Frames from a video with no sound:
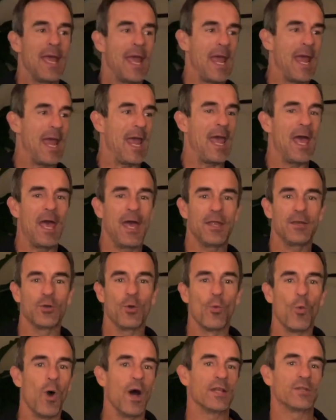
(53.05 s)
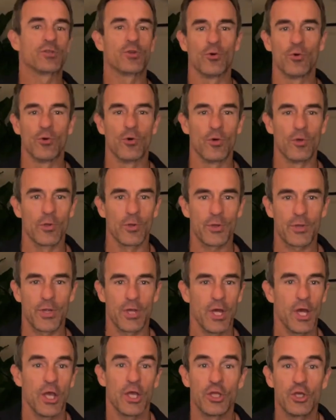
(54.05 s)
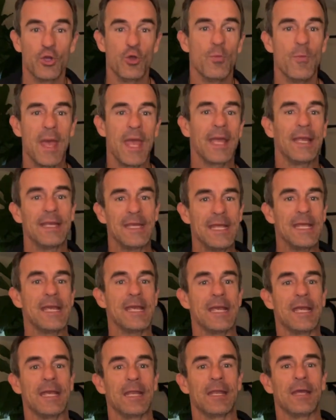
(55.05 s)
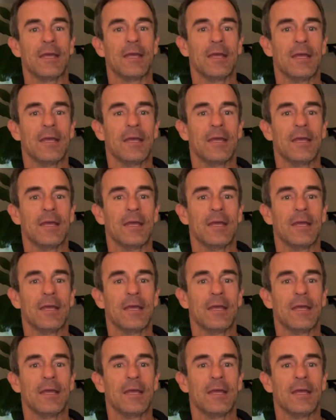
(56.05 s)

and what tools you may need